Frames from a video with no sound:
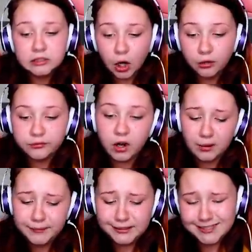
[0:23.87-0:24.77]
golf
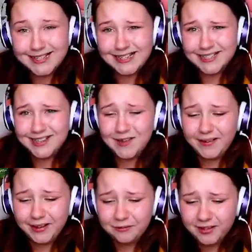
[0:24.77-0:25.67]
cart because it's
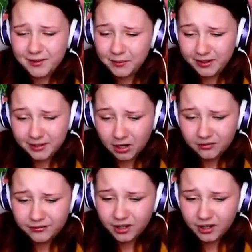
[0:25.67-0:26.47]
new and I really want a golf